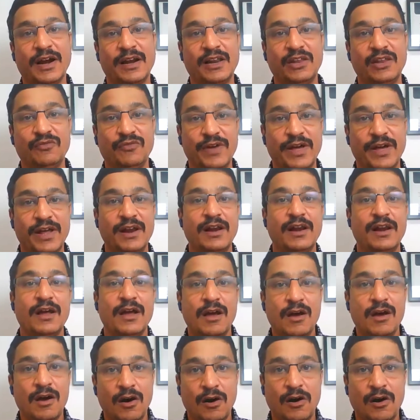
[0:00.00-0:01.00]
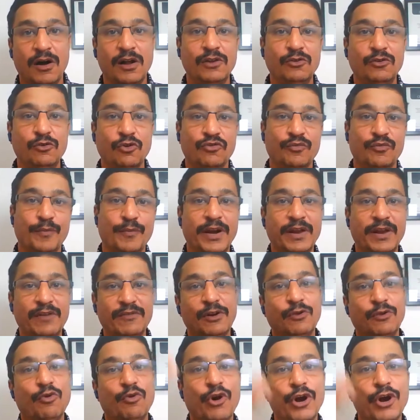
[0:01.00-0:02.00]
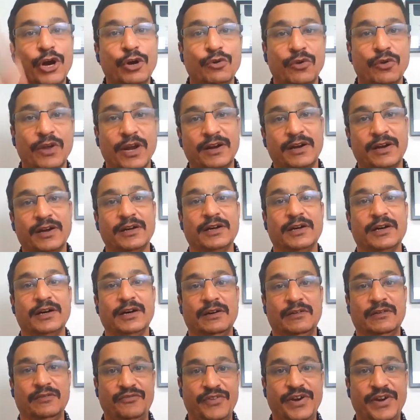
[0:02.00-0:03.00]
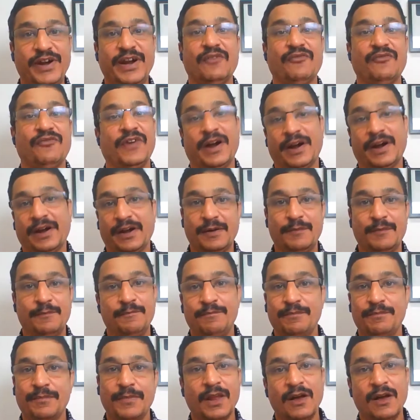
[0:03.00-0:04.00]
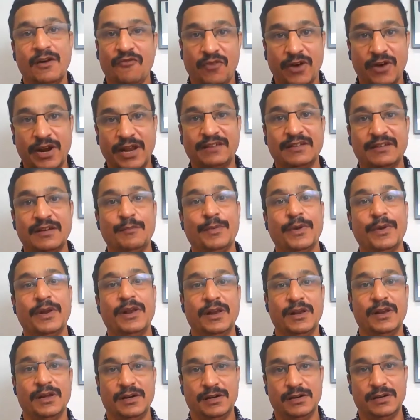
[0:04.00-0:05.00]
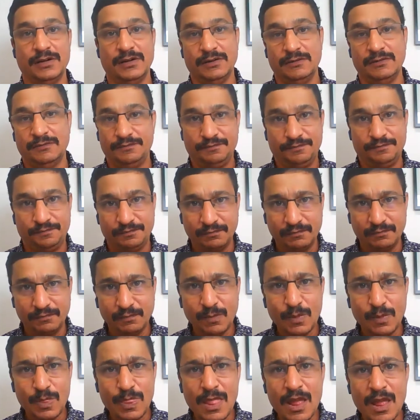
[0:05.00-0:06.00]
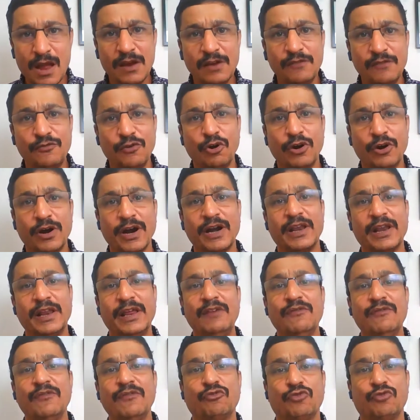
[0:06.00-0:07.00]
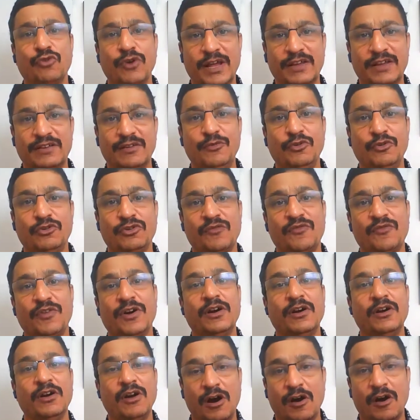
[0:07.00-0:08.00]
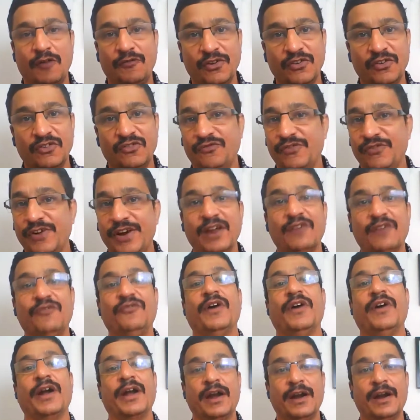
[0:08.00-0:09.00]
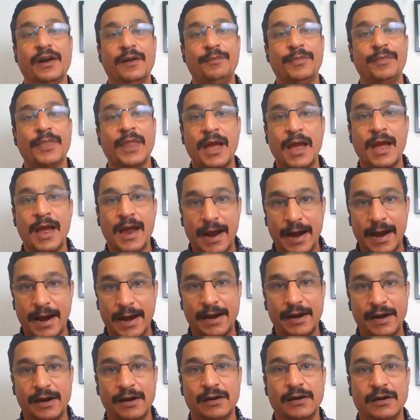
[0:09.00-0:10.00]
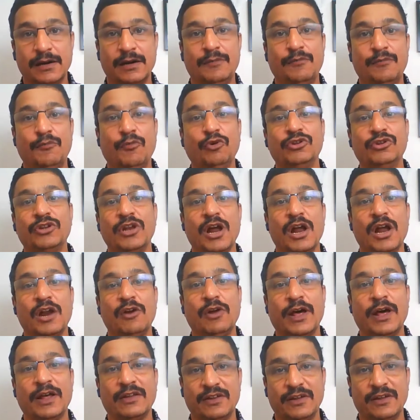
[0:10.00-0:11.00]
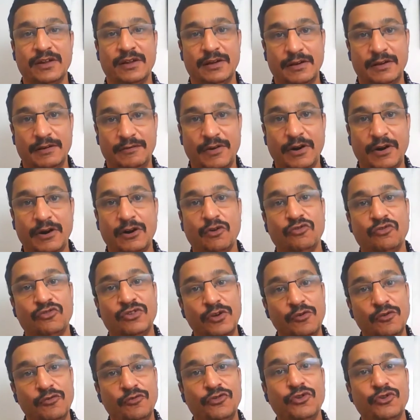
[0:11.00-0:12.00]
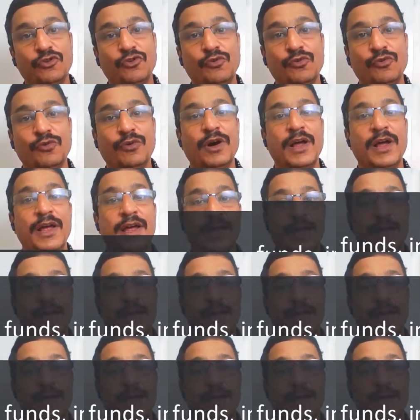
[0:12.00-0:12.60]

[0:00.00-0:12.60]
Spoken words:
countries, where all those money will go into that feeder fund. For example, if you look at Invesco as a mutual fund offers feeder fund, and Motilal as a fund house gives you